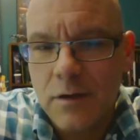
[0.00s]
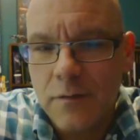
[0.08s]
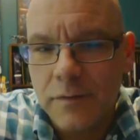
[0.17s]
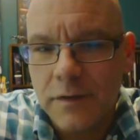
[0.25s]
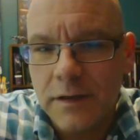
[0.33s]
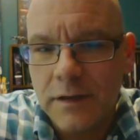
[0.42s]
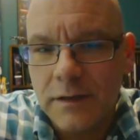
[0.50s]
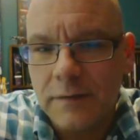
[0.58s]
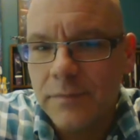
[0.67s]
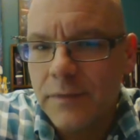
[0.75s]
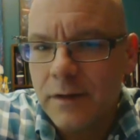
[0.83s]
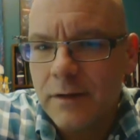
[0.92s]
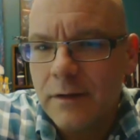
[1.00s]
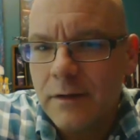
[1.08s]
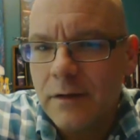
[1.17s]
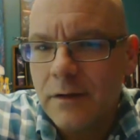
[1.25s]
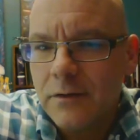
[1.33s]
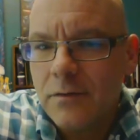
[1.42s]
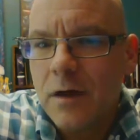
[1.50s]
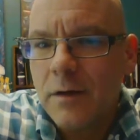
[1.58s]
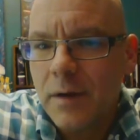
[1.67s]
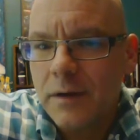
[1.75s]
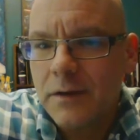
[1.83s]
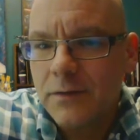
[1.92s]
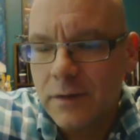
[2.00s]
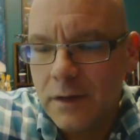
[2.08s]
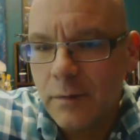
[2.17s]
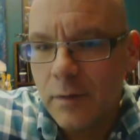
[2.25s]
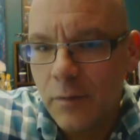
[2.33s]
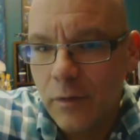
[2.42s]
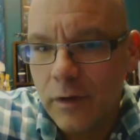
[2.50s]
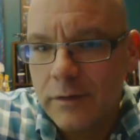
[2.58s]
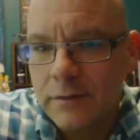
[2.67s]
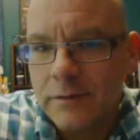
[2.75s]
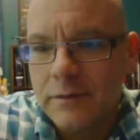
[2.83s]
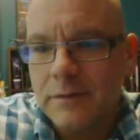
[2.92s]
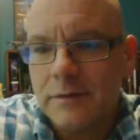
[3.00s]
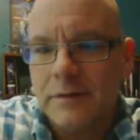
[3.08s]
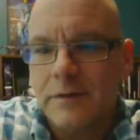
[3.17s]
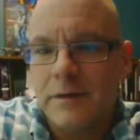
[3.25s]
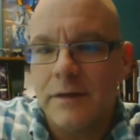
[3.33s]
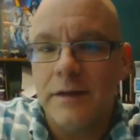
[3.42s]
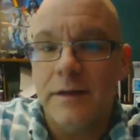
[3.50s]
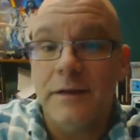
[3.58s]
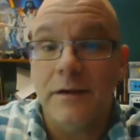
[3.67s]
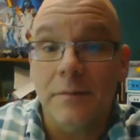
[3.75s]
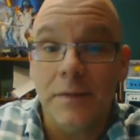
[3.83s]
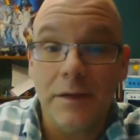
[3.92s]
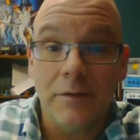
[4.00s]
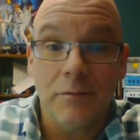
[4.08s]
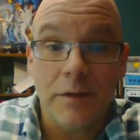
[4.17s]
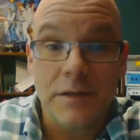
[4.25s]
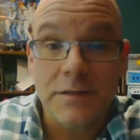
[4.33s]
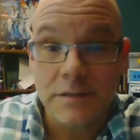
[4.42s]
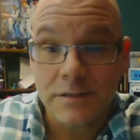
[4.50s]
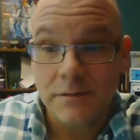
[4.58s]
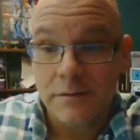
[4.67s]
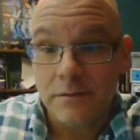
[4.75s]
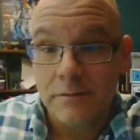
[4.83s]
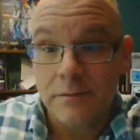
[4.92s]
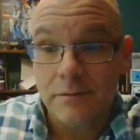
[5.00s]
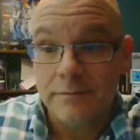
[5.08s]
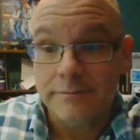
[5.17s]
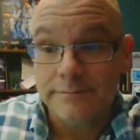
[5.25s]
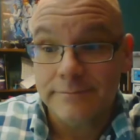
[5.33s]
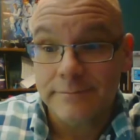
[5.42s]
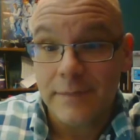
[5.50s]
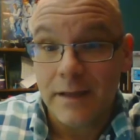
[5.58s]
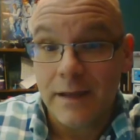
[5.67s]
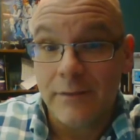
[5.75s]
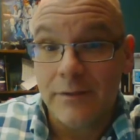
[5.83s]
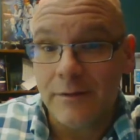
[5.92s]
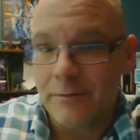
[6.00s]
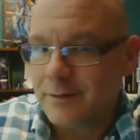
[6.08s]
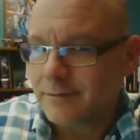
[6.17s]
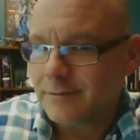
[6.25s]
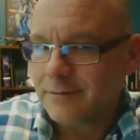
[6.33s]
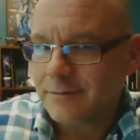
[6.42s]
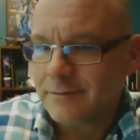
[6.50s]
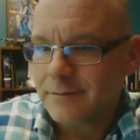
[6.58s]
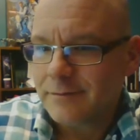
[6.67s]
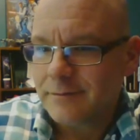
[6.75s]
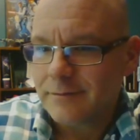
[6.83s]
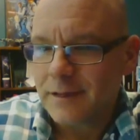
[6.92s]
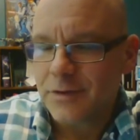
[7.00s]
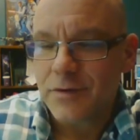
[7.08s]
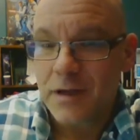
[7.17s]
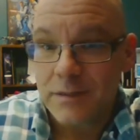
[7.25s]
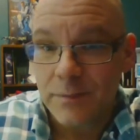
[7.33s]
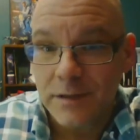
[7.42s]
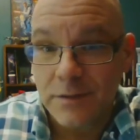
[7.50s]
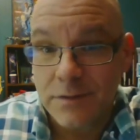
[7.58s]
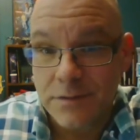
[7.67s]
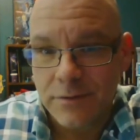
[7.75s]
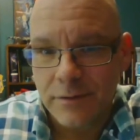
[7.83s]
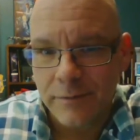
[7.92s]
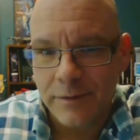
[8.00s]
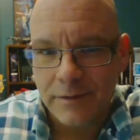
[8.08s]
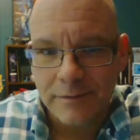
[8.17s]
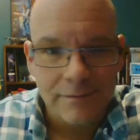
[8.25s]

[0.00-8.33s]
hopefully talk about this a little bit more in the coming weeks. Have a good one, and try not to be too disturbed.